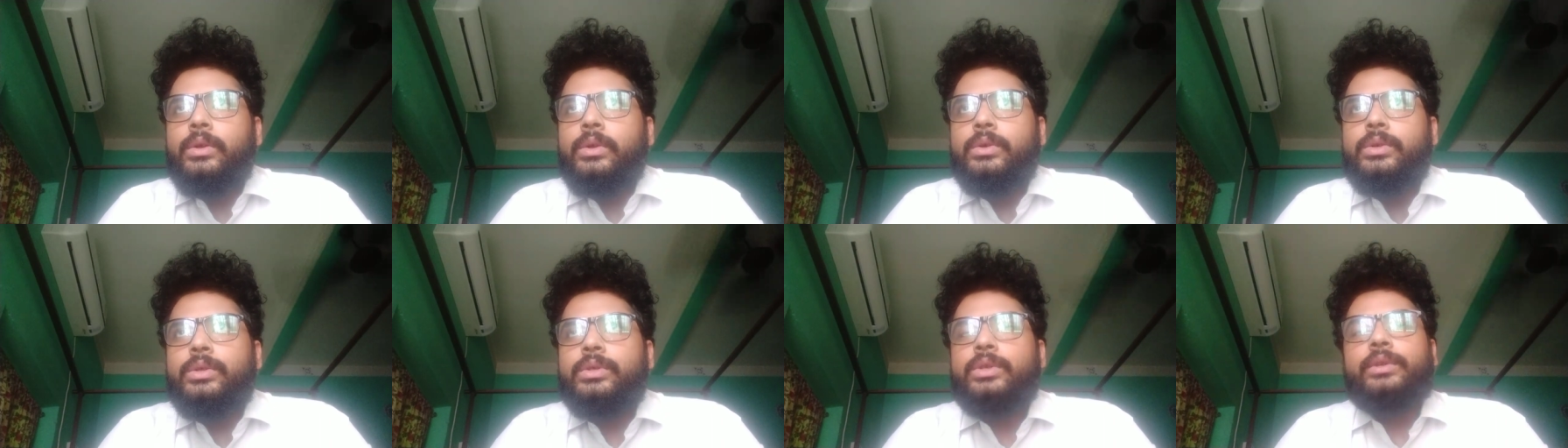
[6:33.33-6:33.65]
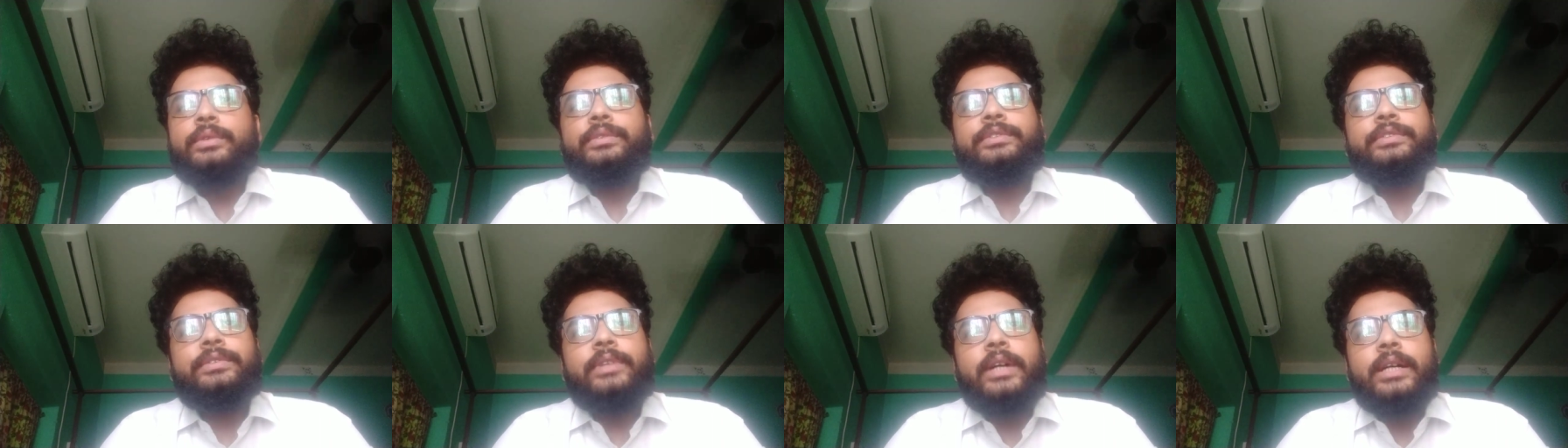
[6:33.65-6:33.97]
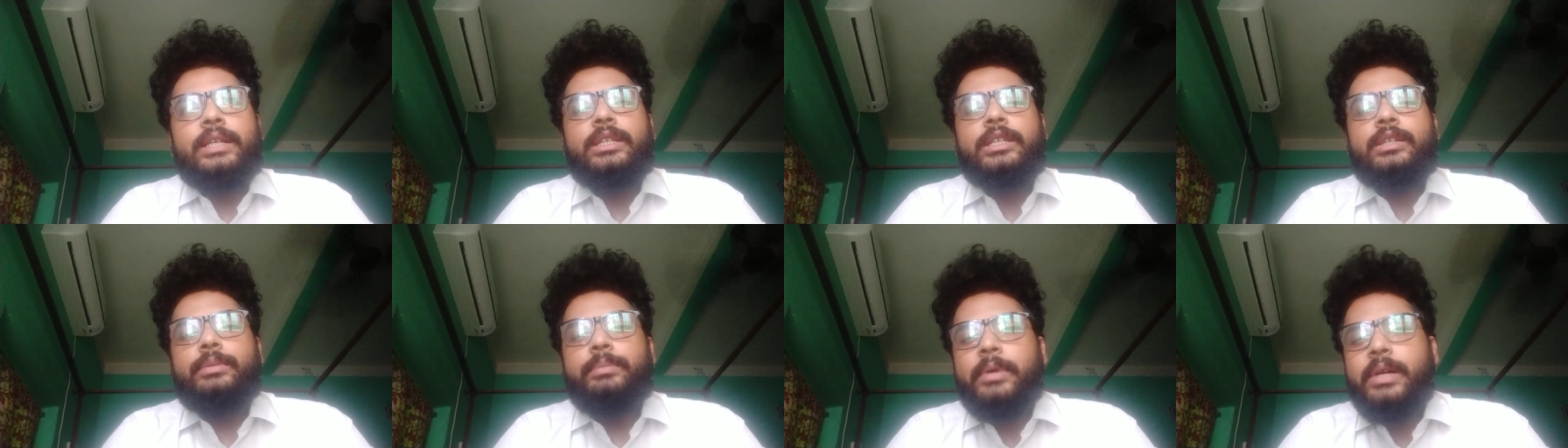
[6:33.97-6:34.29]
so
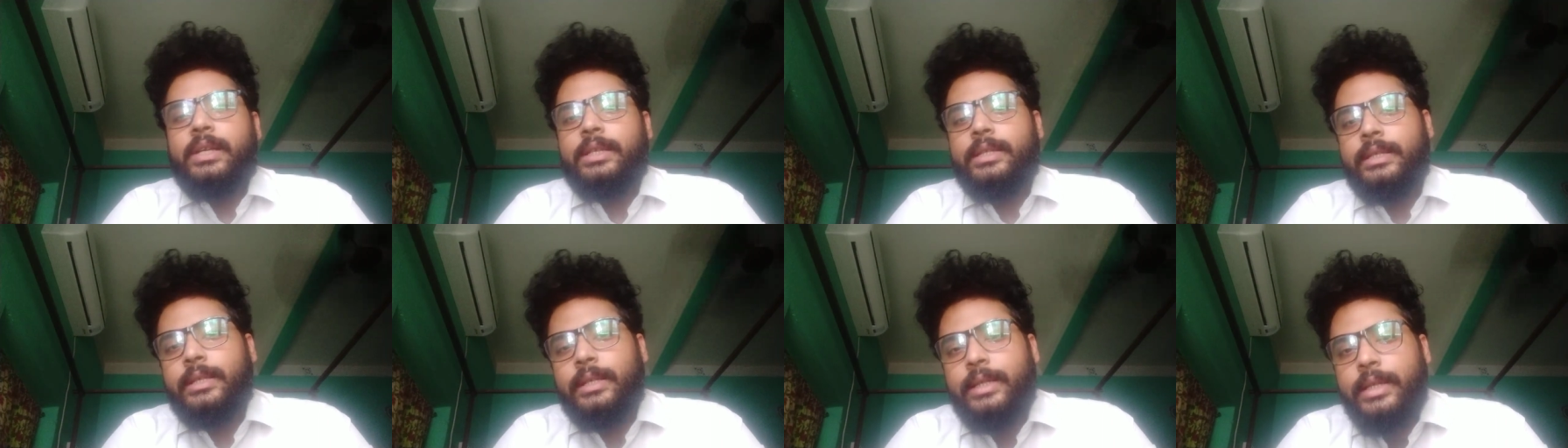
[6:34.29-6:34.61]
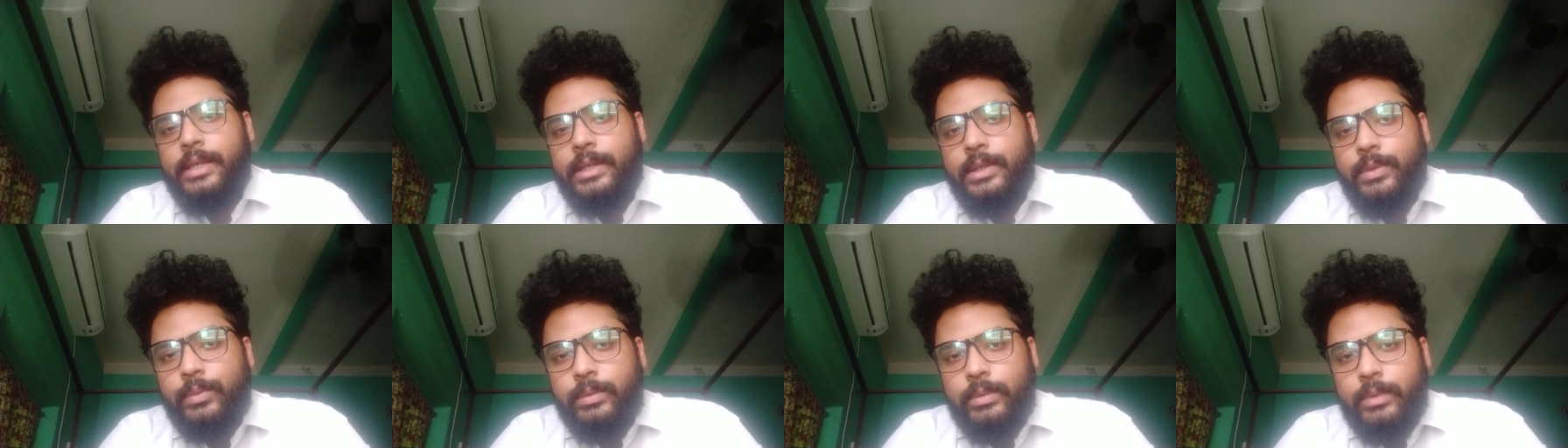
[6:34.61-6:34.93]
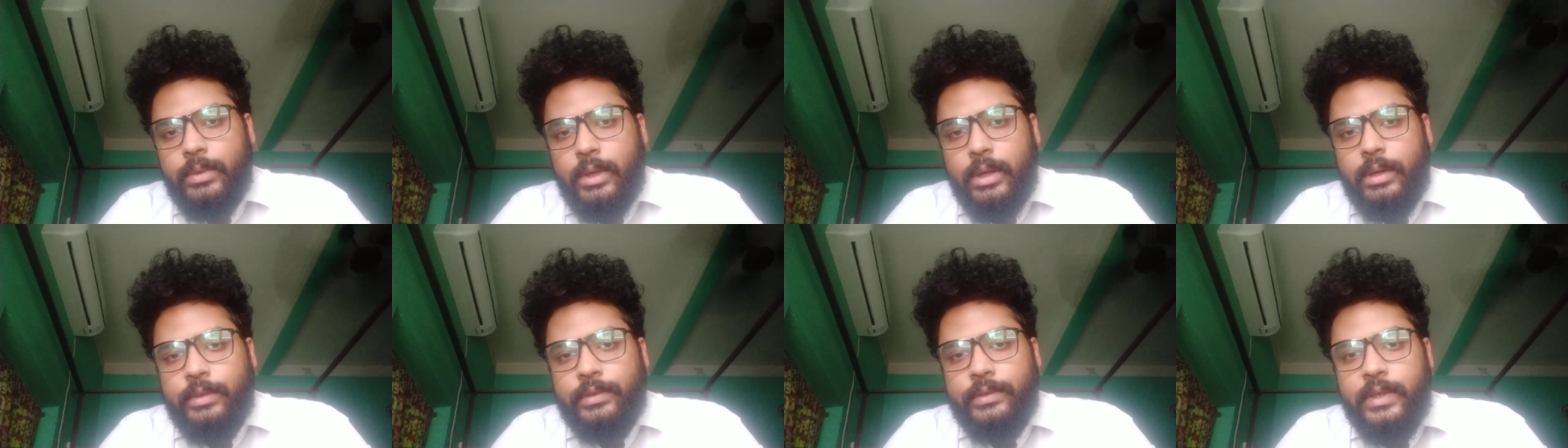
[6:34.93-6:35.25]
first person is
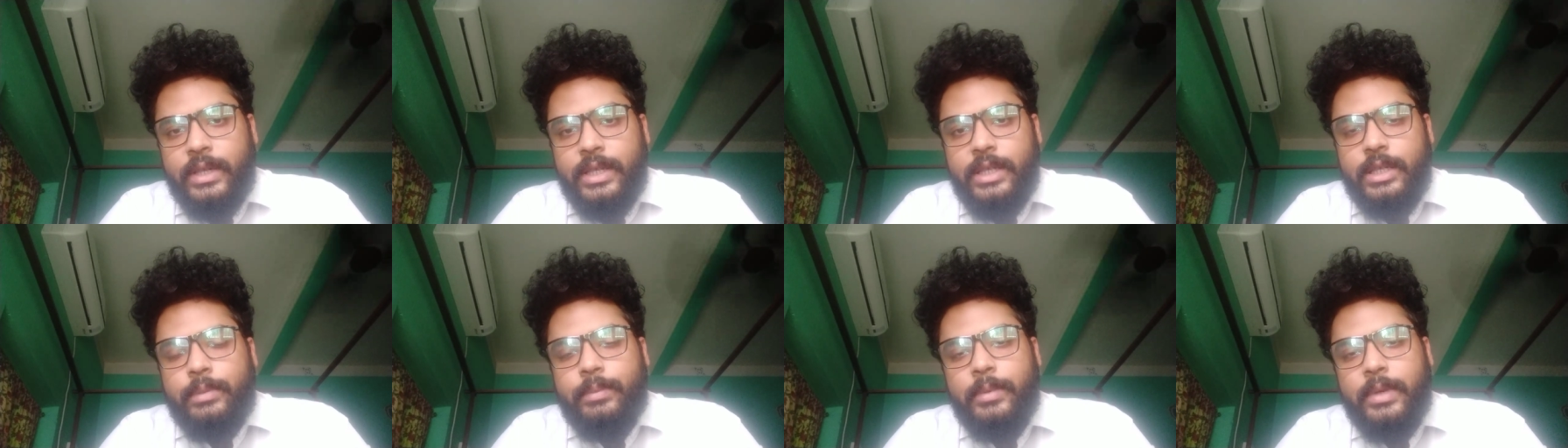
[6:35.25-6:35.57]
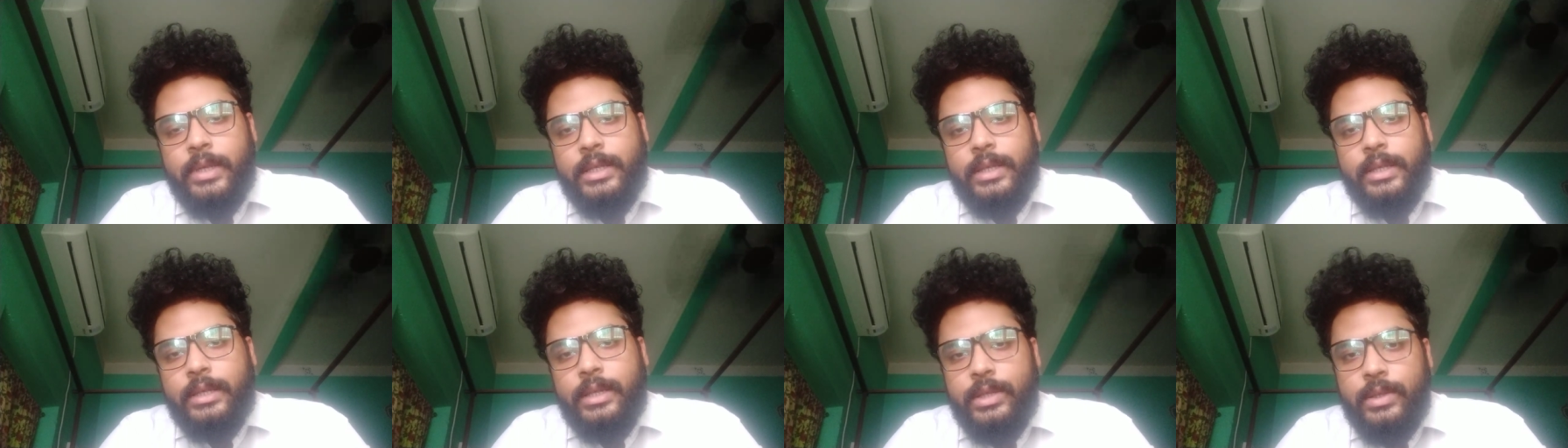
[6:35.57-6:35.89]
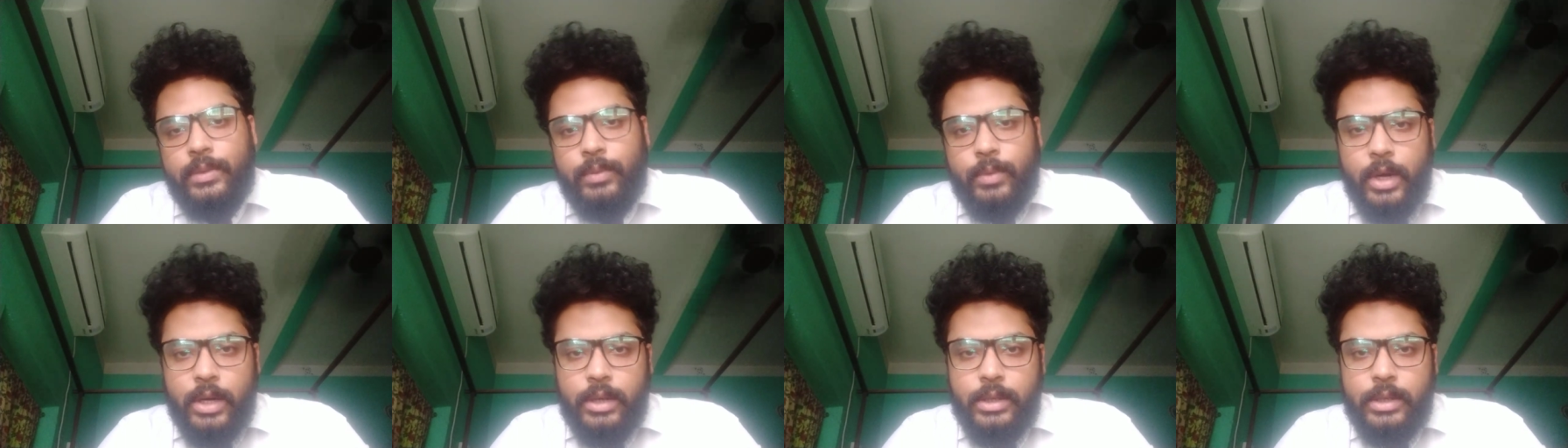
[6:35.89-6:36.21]
uh, first person
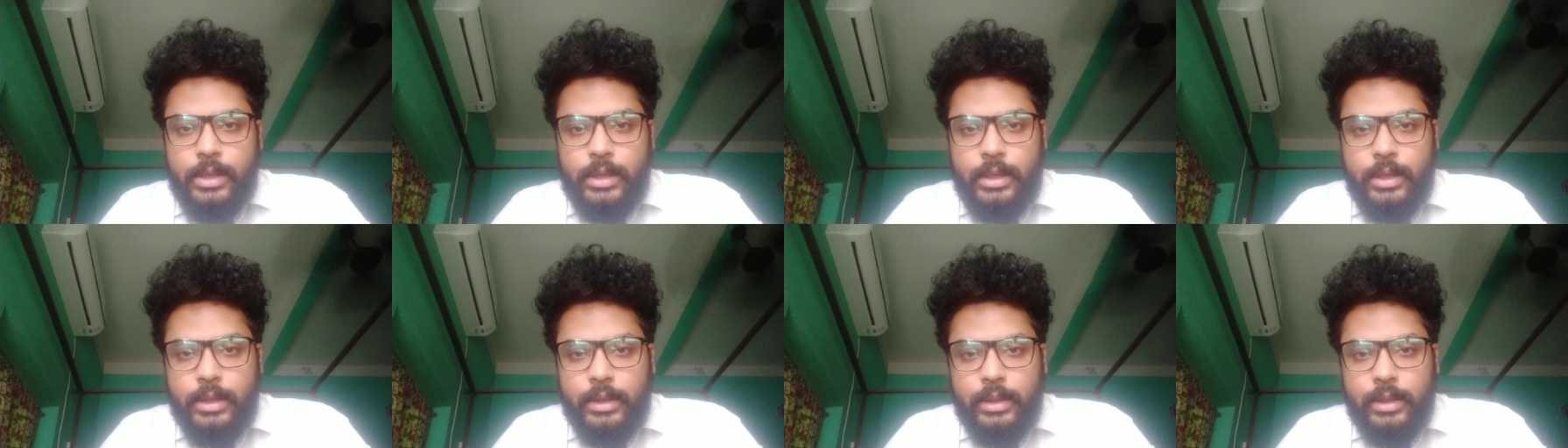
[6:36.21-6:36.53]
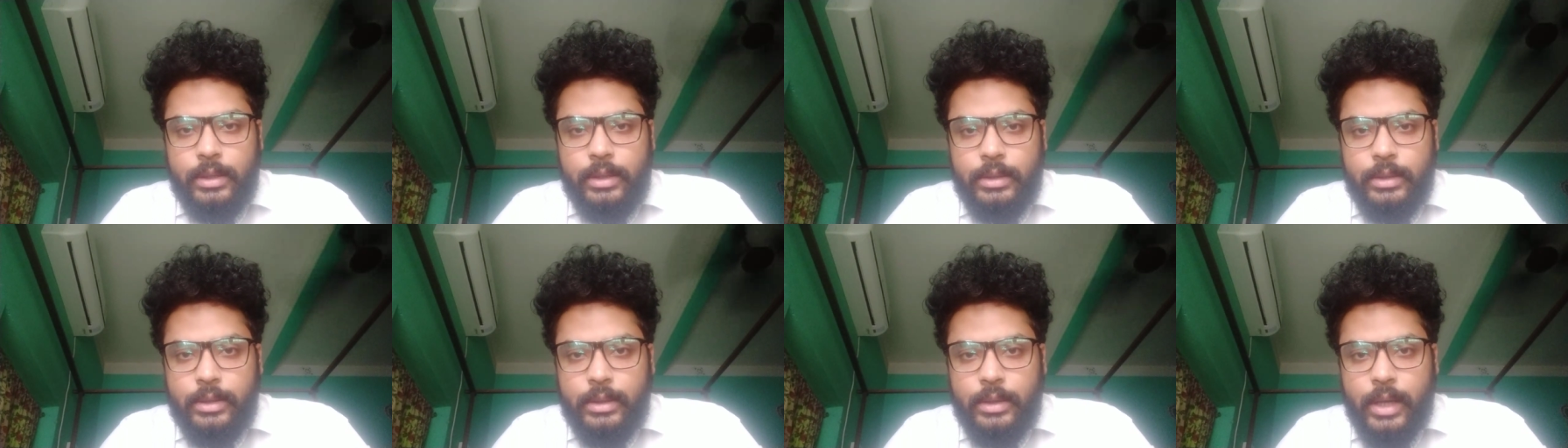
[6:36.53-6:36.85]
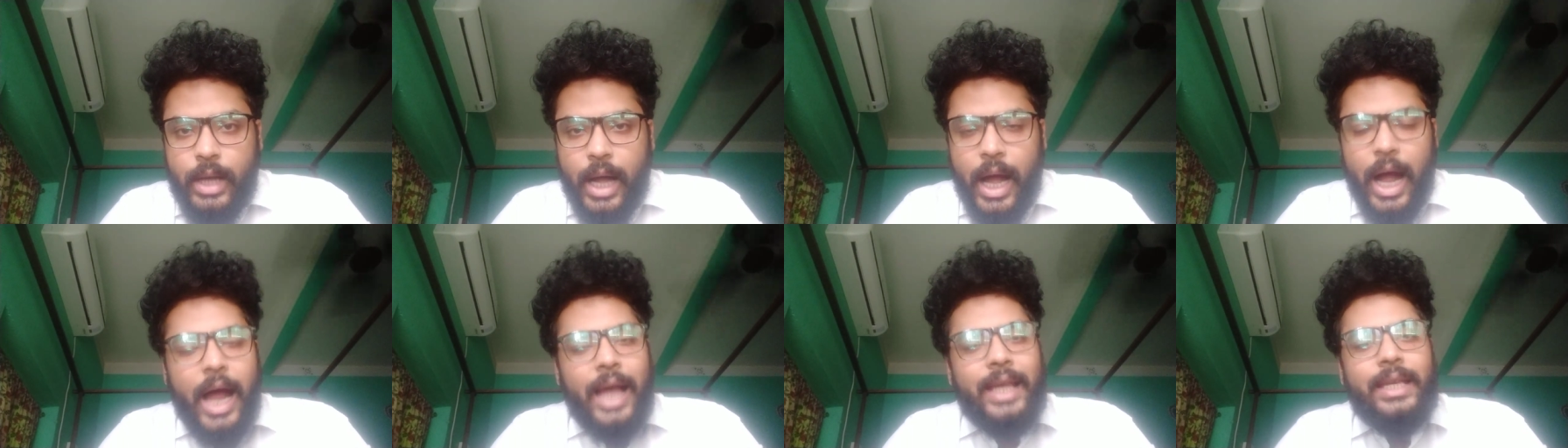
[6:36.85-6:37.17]
is what
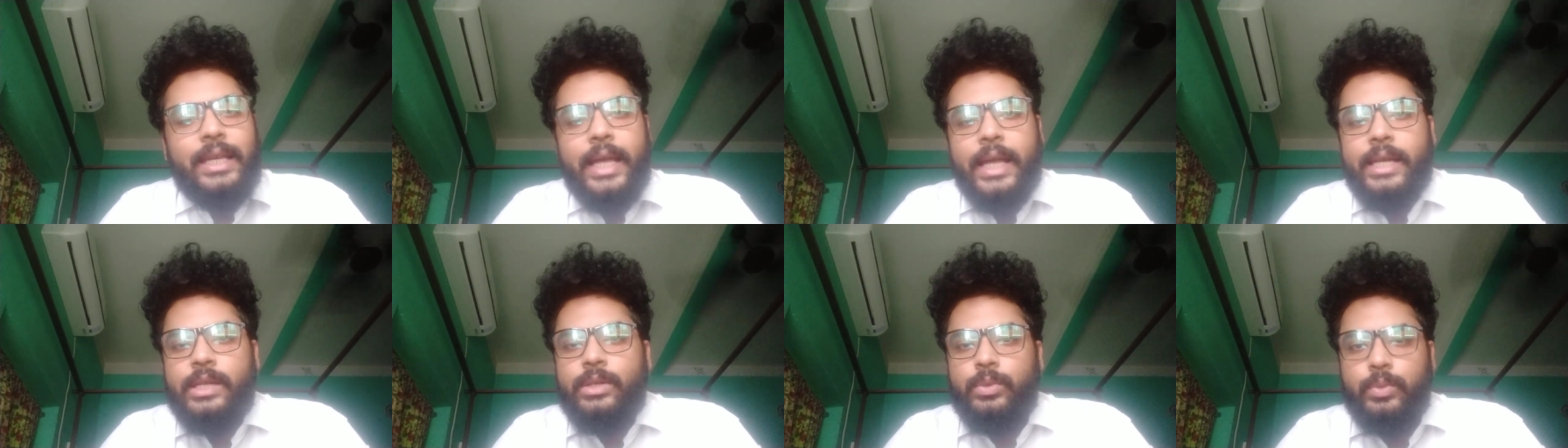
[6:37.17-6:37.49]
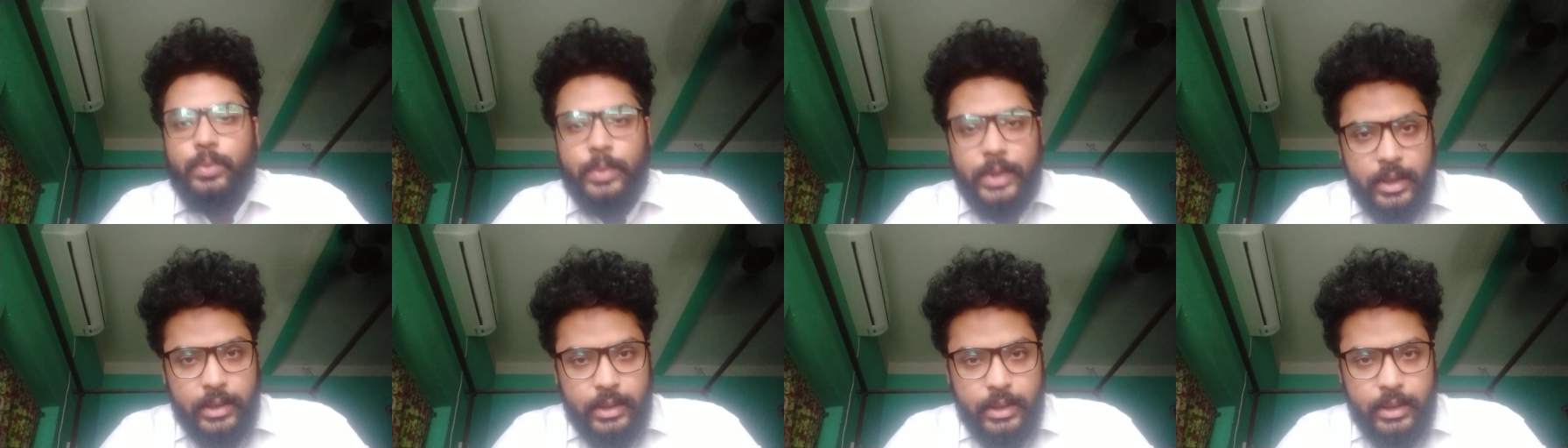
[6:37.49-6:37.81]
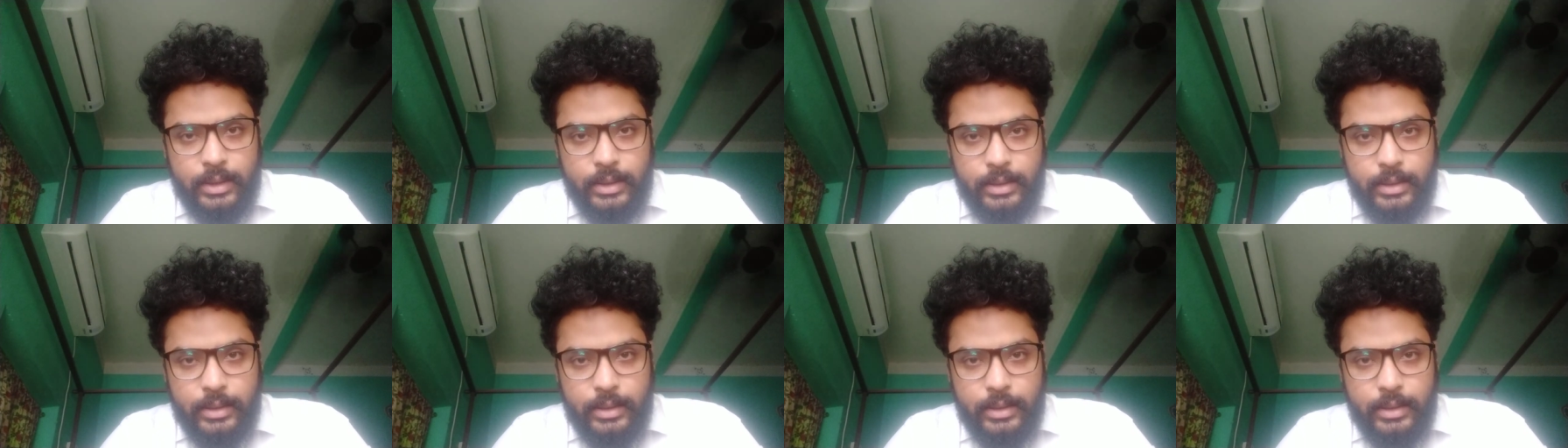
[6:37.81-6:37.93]
i and we